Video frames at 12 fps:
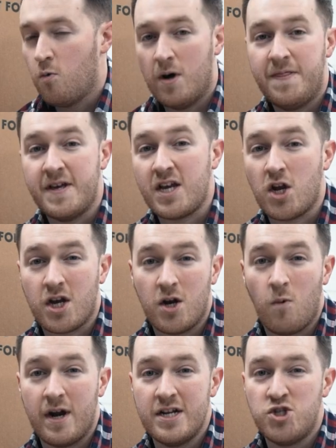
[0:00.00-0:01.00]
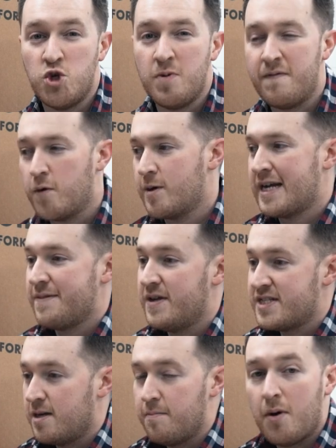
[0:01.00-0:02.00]
One thing you're going to want to do before we get
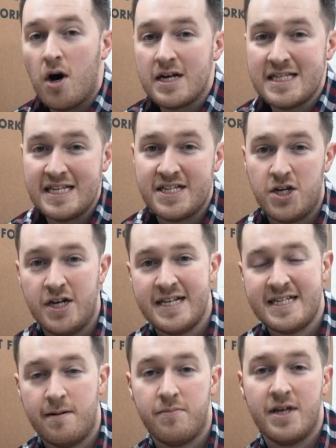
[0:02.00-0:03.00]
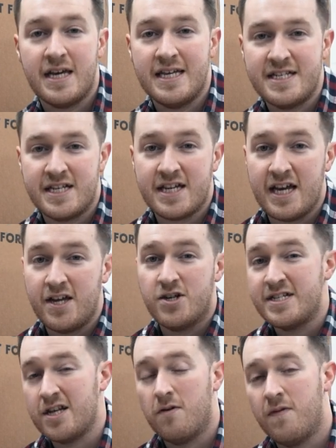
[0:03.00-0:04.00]
this unboxed and start assembling is to get
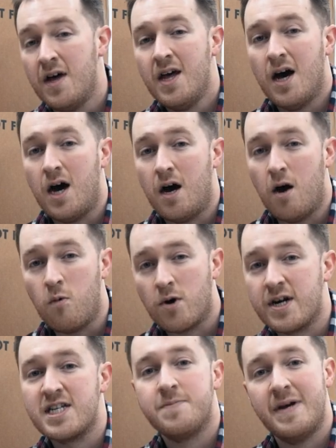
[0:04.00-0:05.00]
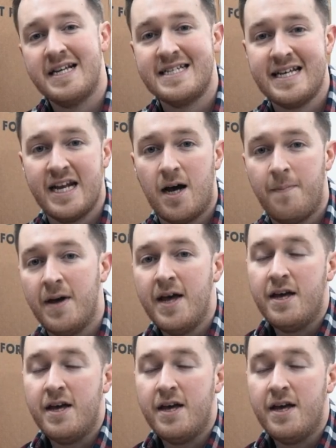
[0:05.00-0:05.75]
yourself a workspace set up.